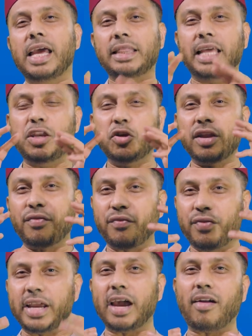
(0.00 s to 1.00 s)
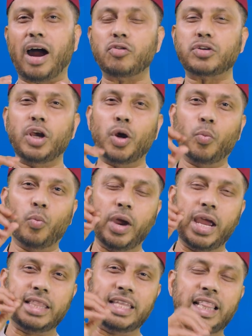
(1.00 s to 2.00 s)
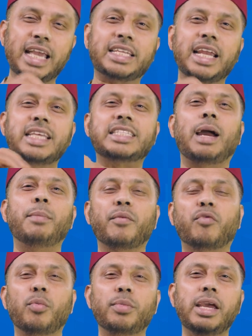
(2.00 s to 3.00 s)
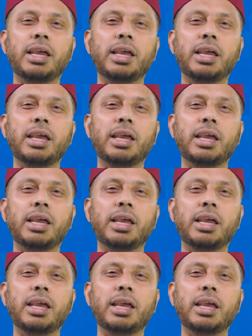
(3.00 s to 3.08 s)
Then you can figure out where the letter is coming from.